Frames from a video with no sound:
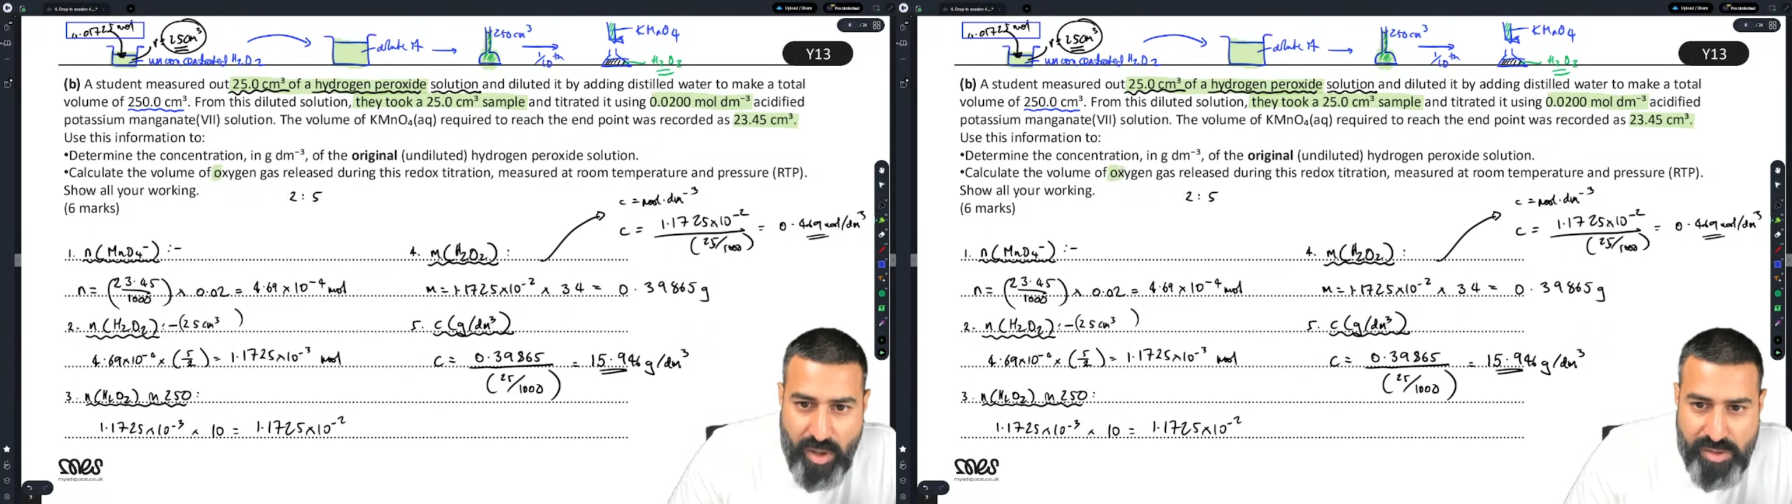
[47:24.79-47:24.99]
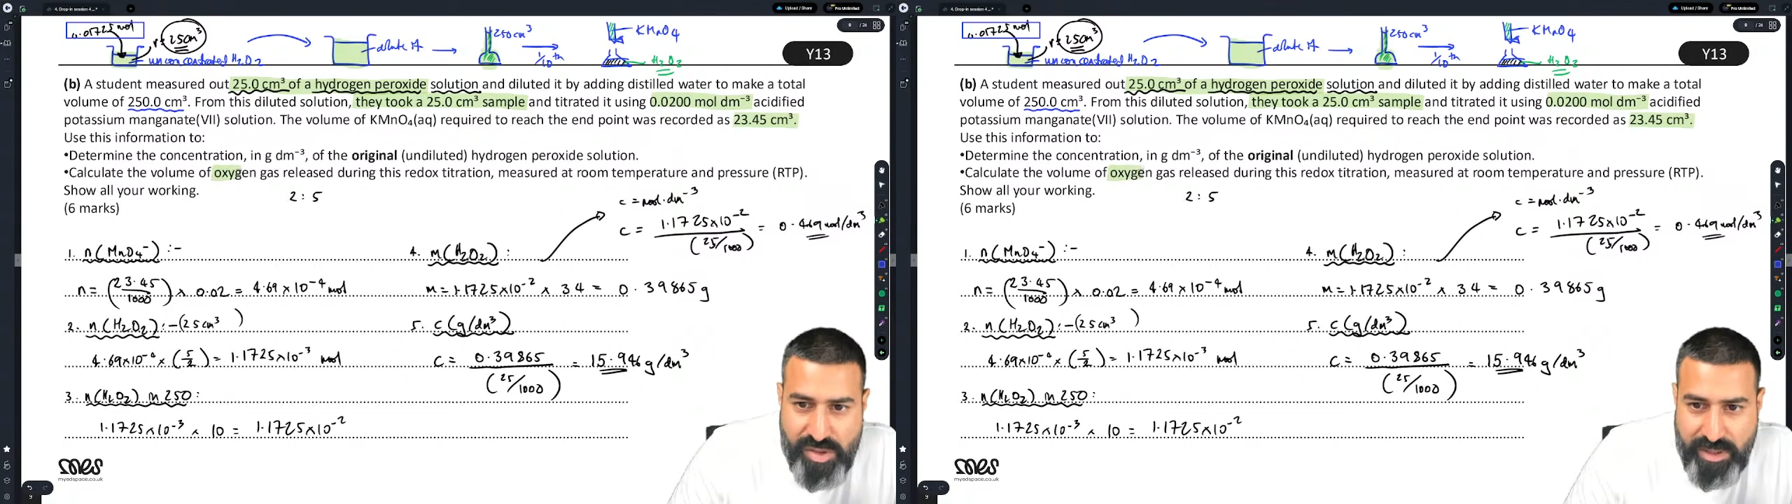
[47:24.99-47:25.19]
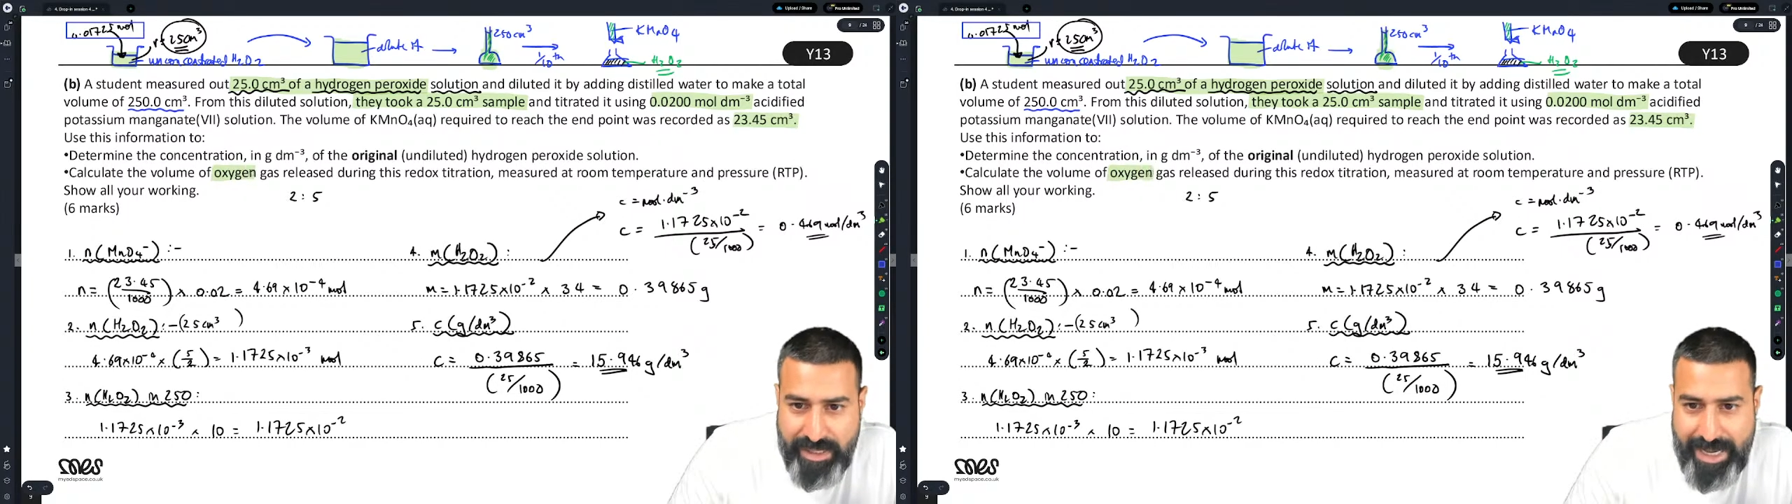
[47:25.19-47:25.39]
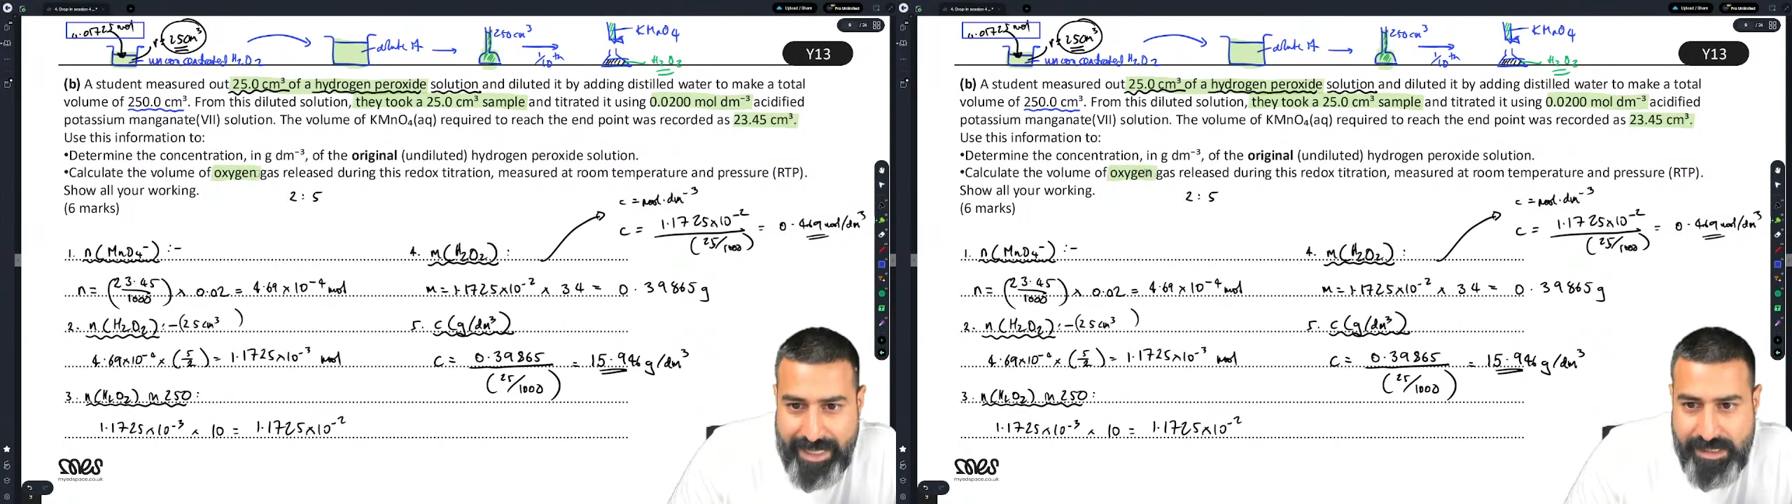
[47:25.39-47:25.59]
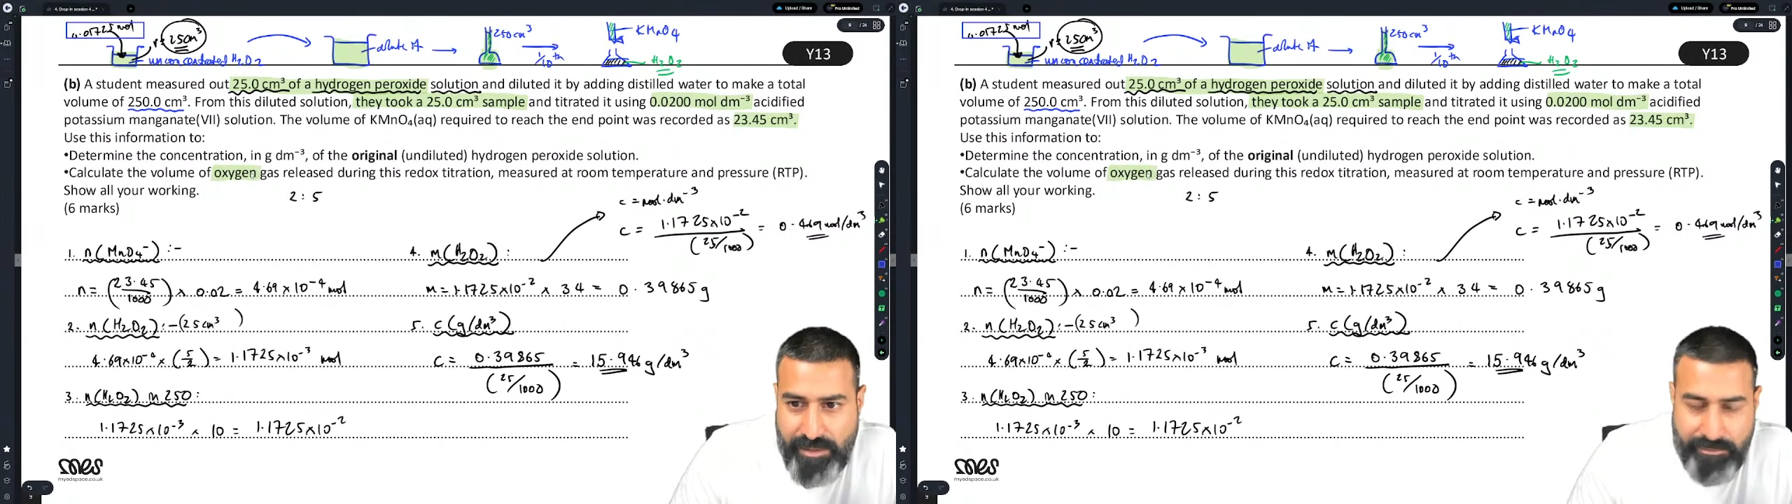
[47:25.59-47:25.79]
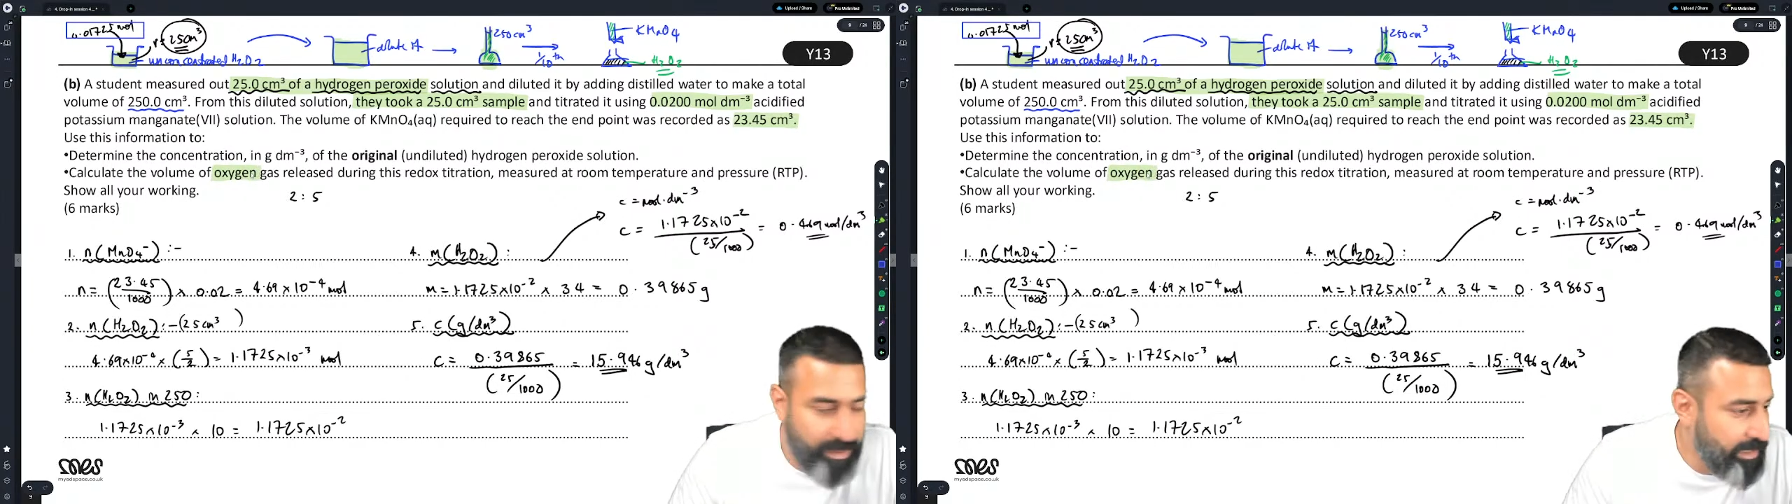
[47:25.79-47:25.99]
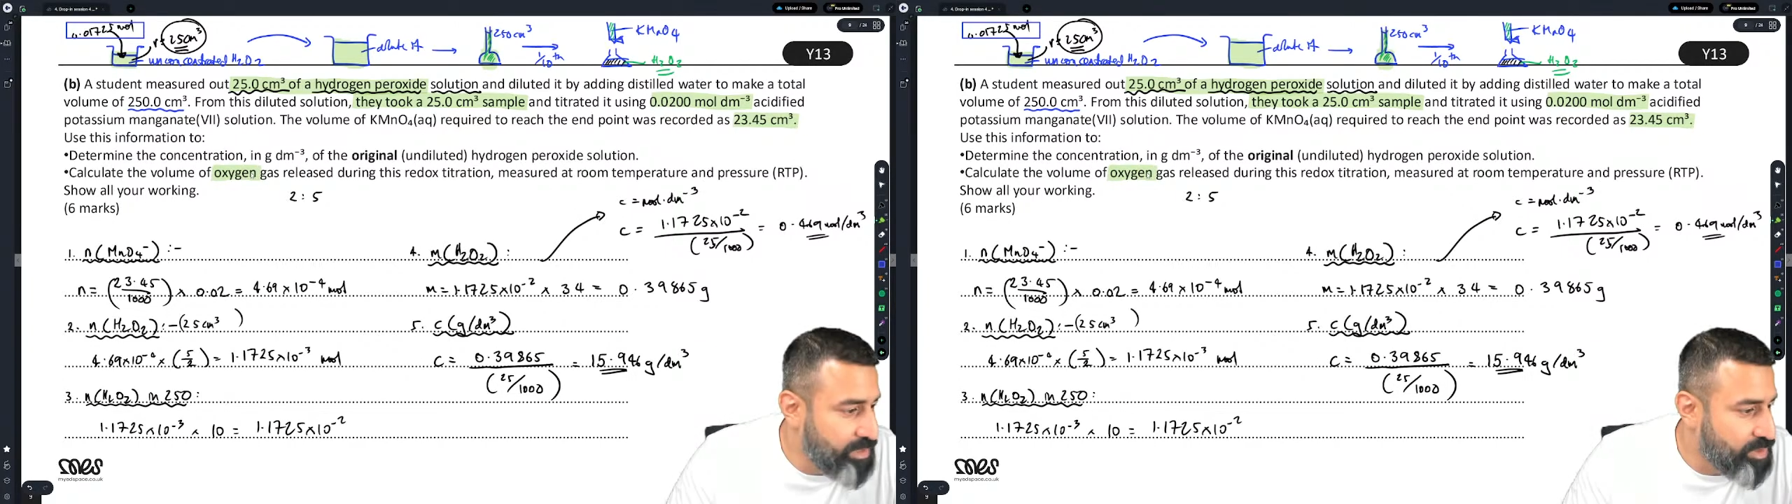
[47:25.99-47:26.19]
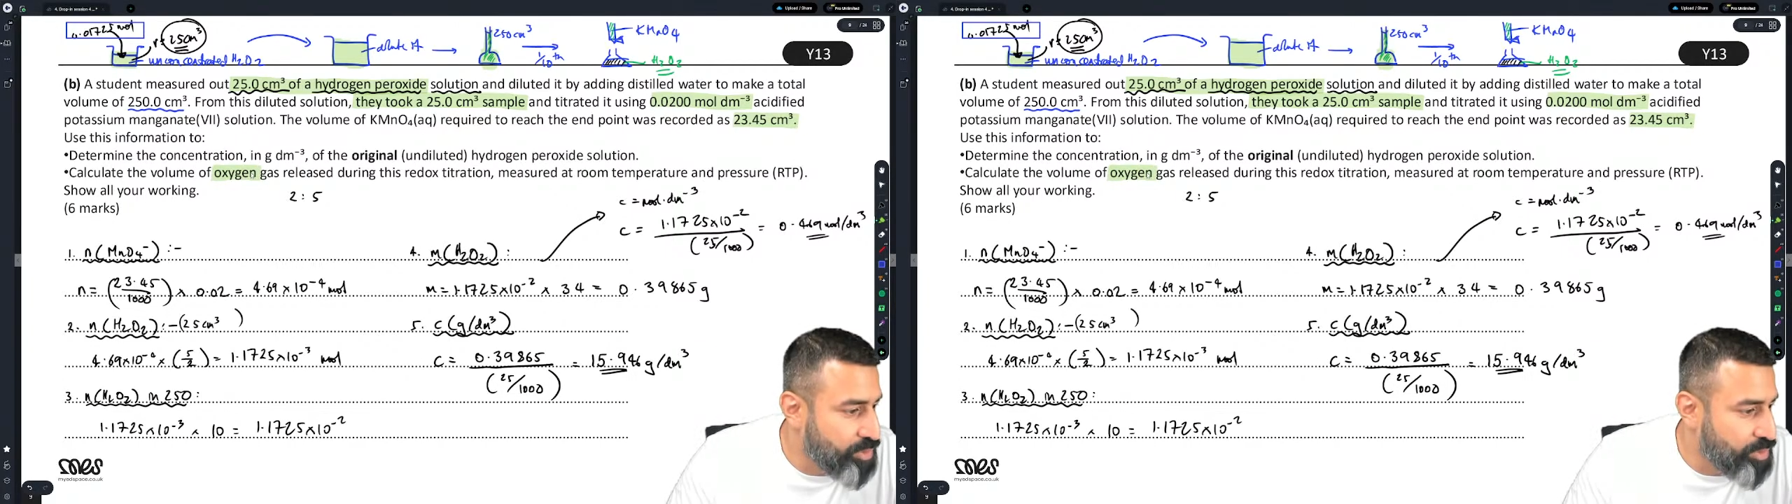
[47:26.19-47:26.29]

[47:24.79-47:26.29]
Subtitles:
oxygen gas released